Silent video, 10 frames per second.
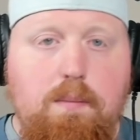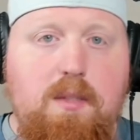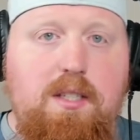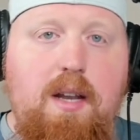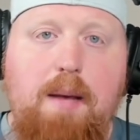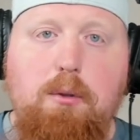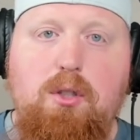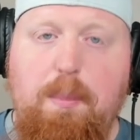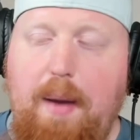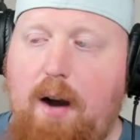This
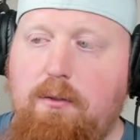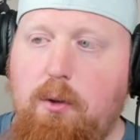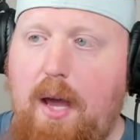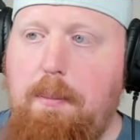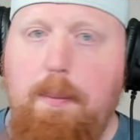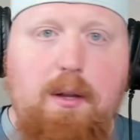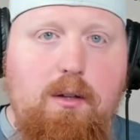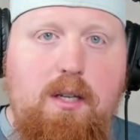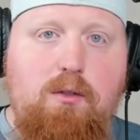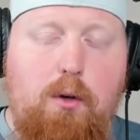enables some powerful
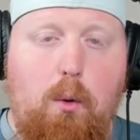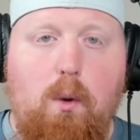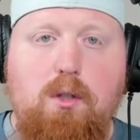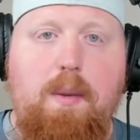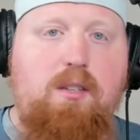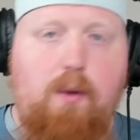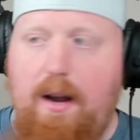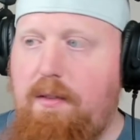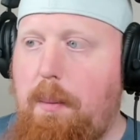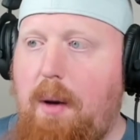capabilities for your workspace
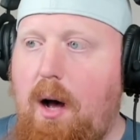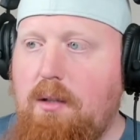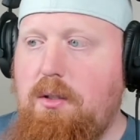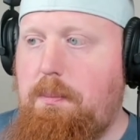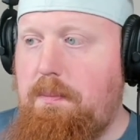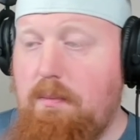right out of the box,